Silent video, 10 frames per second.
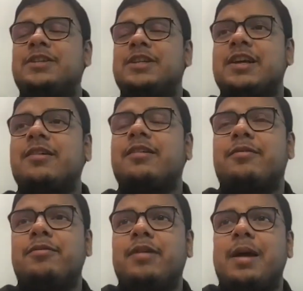Shashank,
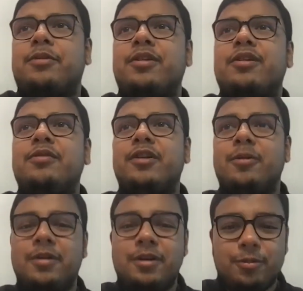absolutely
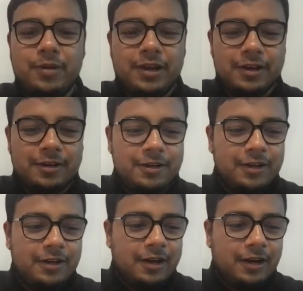phenomenal to be here.
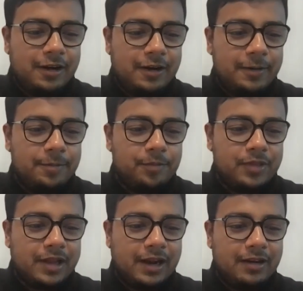We
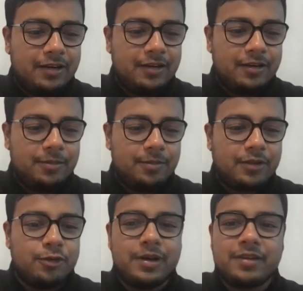are
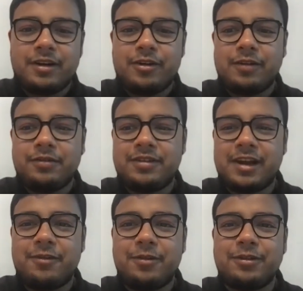super excited to have this
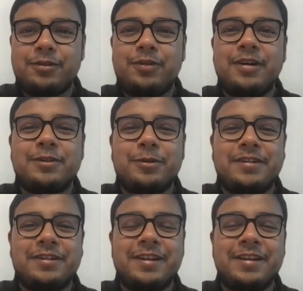chat with you. The first
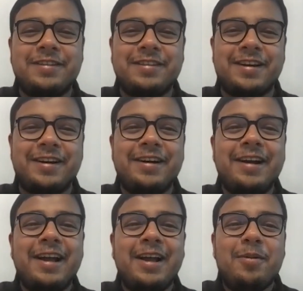question is
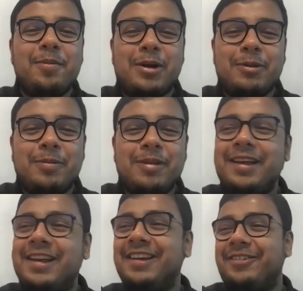
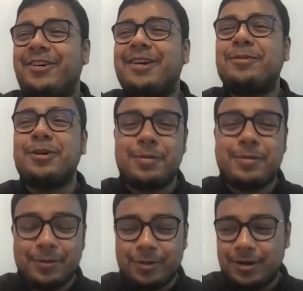probably what most
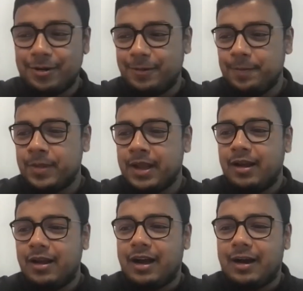people want to know.
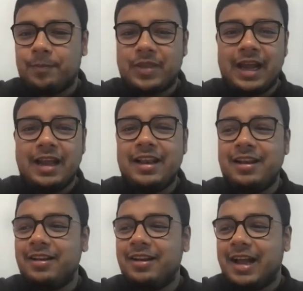
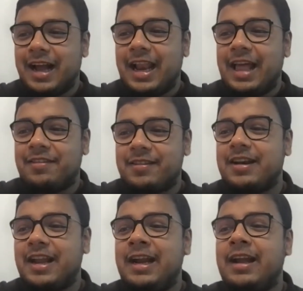I'll answer
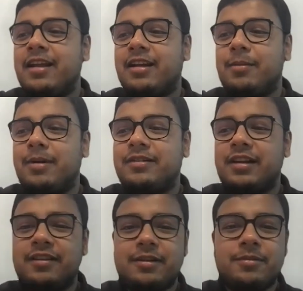that indirectly by
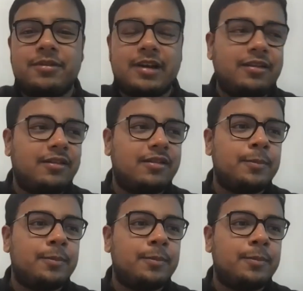sharing some stats.